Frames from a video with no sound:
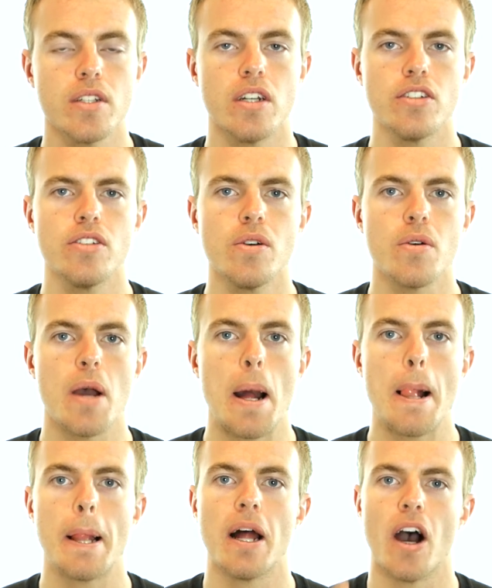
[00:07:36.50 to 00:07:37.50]
So,
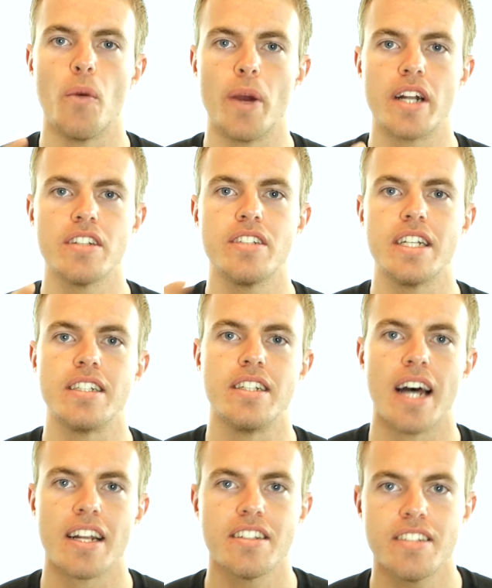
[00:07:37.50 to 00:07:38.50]
awareness is
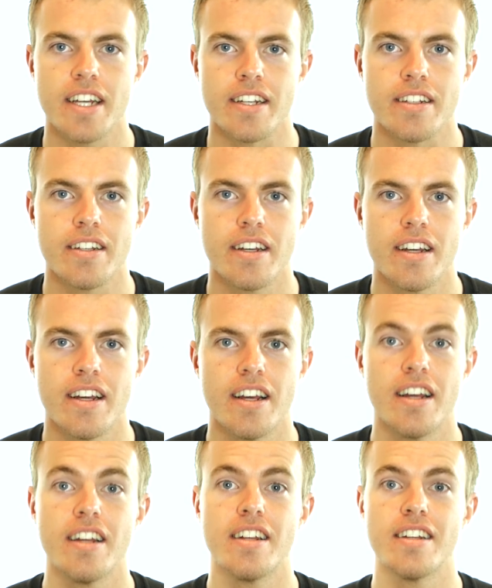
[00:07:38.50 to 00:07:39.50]
not a state.
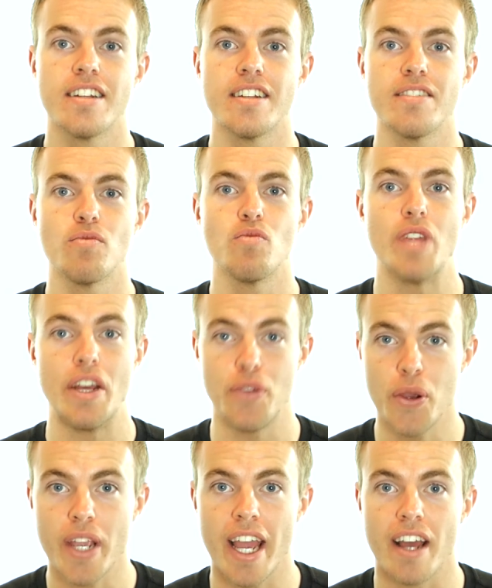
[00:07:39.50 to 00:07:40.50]
If
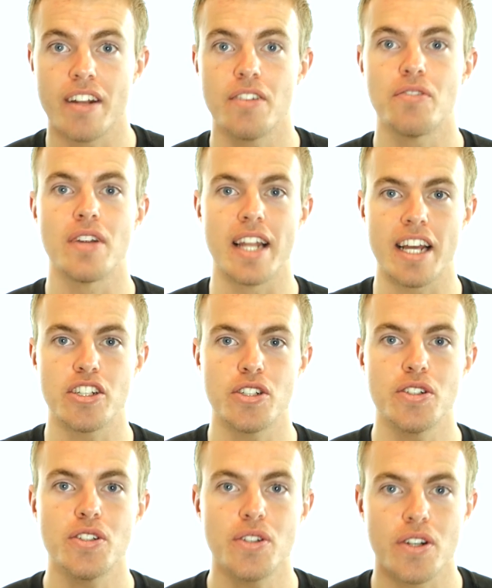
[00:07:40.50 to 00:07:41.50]
you can, relax your
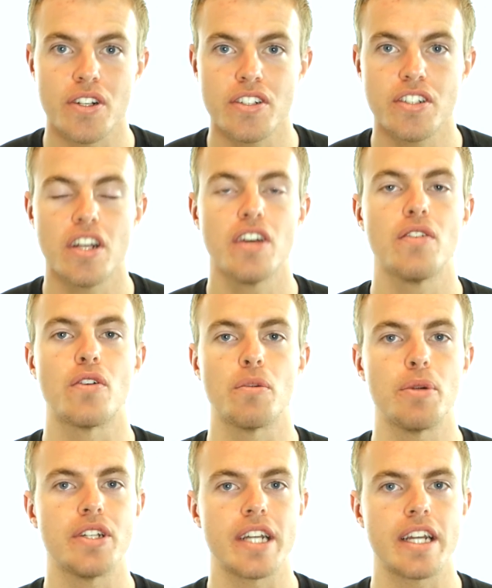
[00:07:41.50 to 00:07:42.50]
search for a
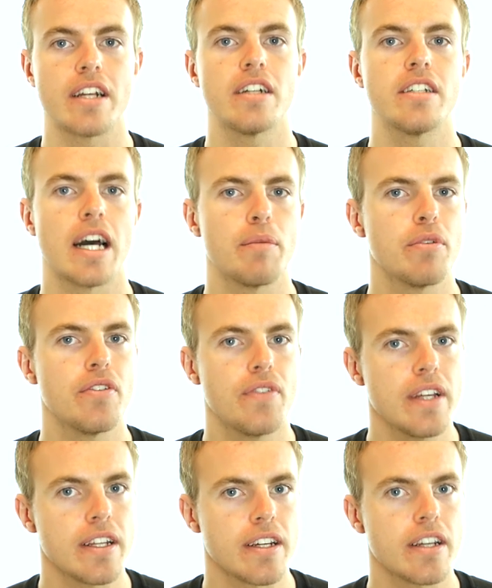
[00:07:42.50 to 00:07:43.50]
particular type of
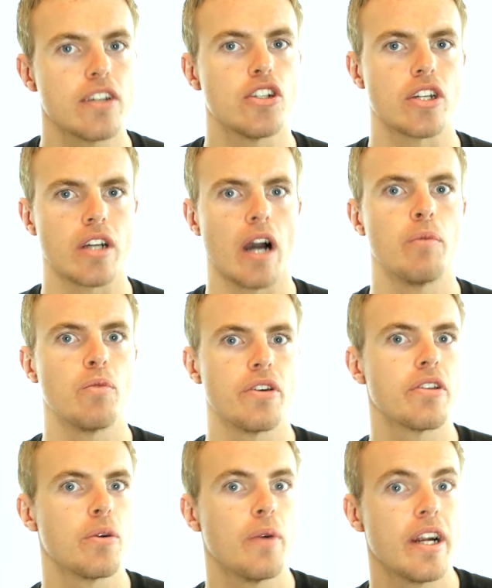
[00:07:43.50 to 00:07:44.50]
feeling to come
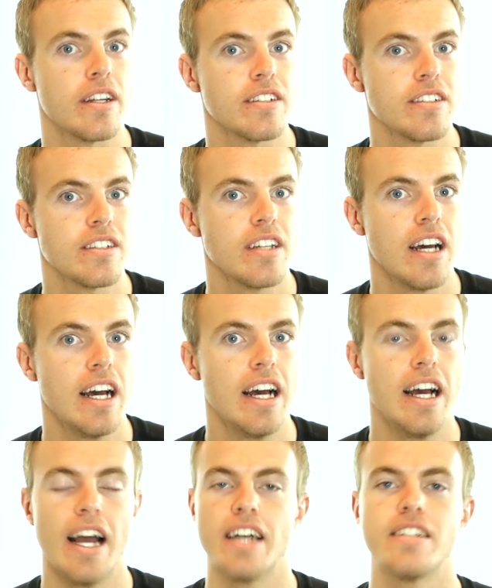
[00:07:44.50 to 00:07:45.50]
with awareness,
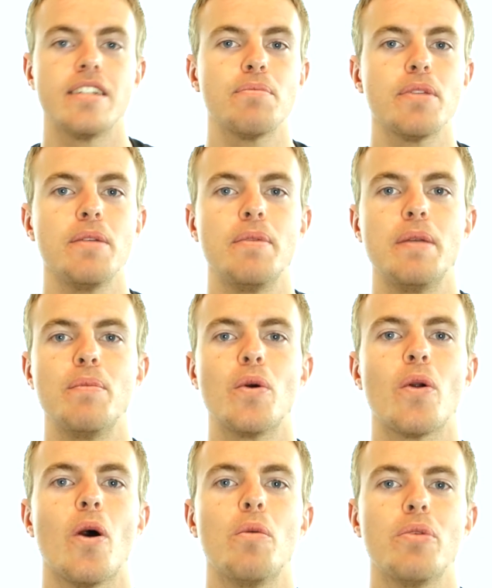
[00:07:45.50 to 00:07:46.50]
and simply be
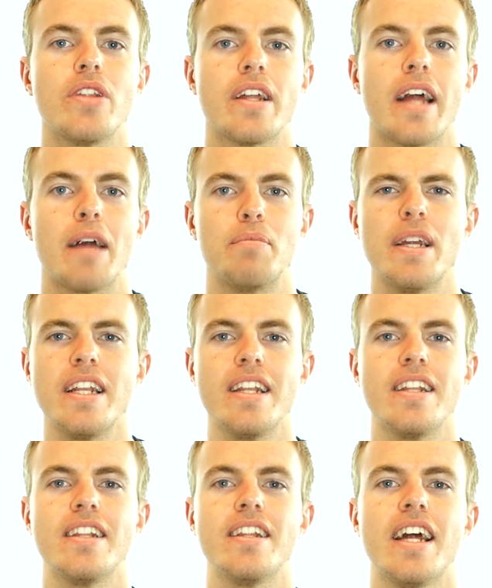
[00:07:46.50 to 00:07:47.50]
more open to that. Be
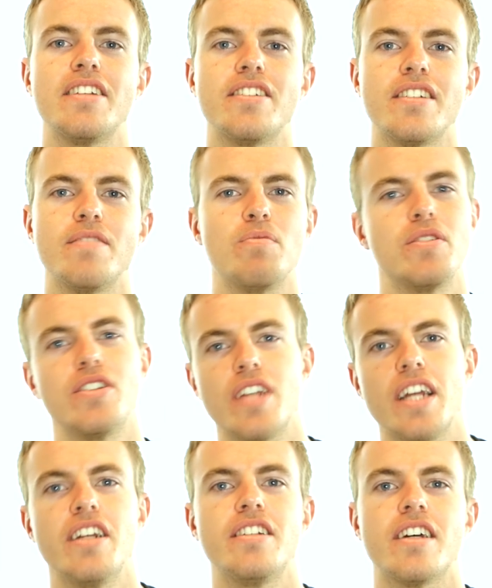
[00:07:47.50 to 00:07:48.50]
less,
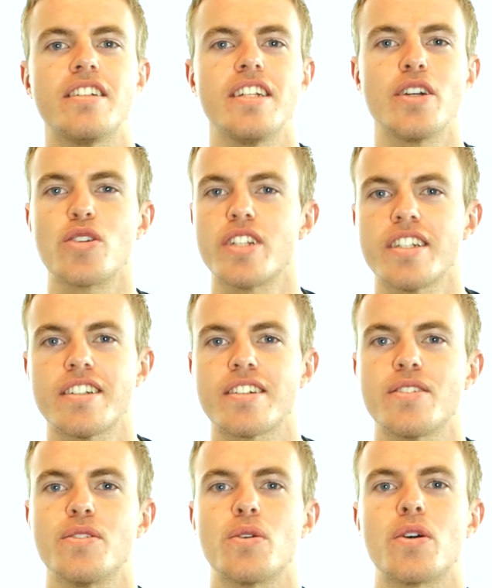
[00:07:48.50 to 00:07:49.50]
in a sense,
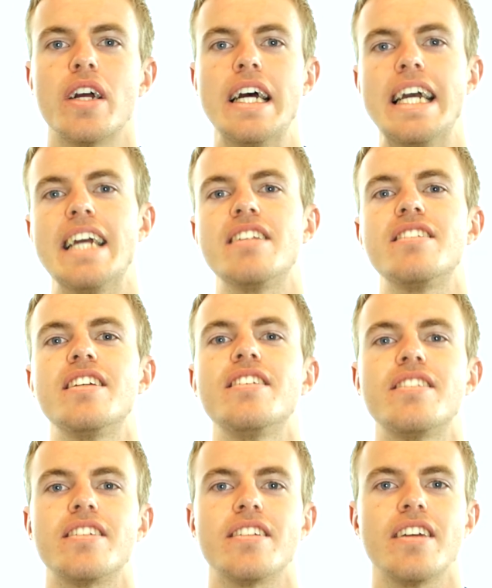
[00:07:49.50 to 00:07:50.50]
egotistical or
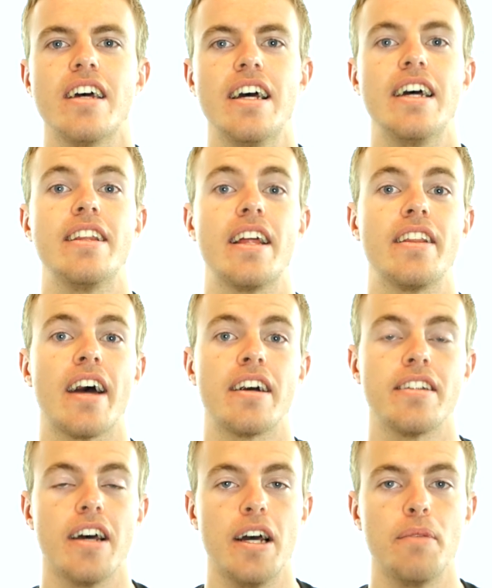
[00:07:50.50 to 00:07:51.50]
insistent than that.